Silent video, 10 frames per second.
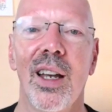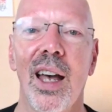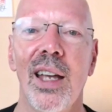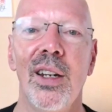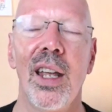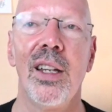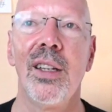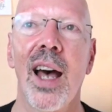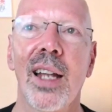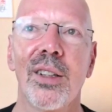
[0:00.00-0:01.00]
And and
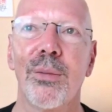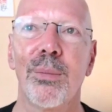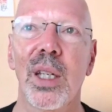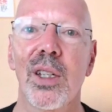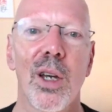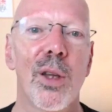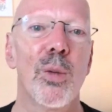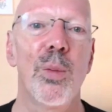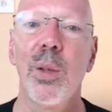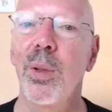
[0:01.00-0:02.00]
not because other
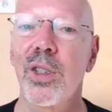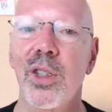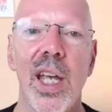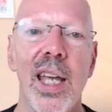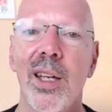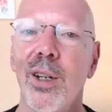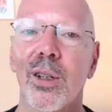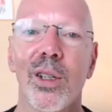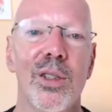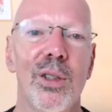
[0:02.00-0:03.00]
people say it or
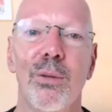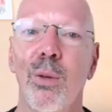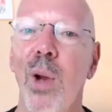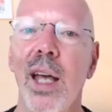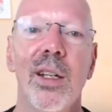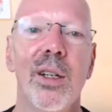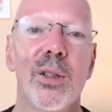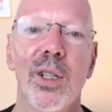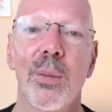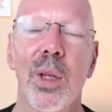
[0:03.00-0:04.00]
because you've read it or
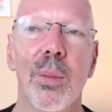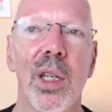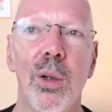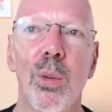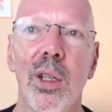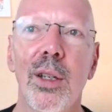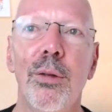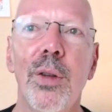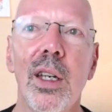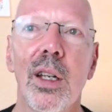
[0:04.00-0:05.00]
something, but you really
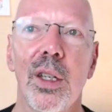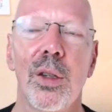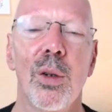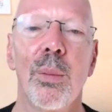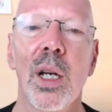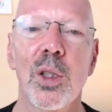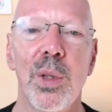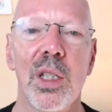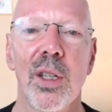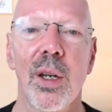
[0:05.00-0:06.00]
feel that there must
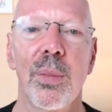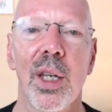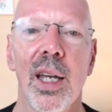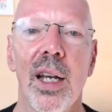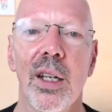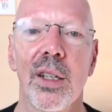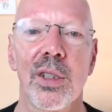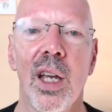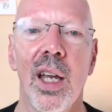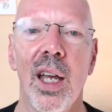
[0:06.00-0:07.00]
be something
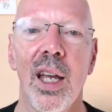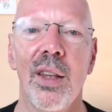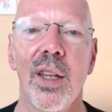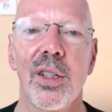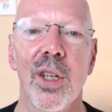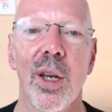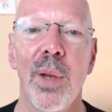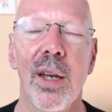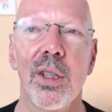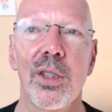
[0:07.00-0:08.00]
else, that
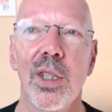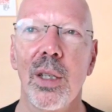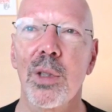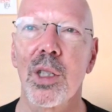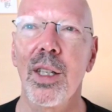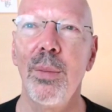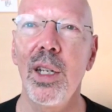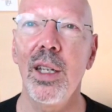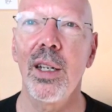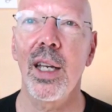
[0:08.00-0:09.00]
somehow this seems
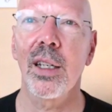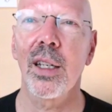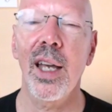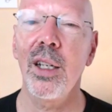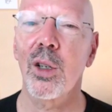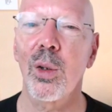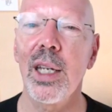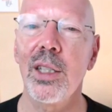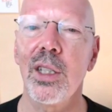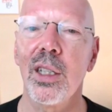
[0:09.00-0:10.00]
limited and kind of
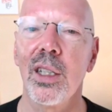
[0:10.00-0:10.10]
crazy,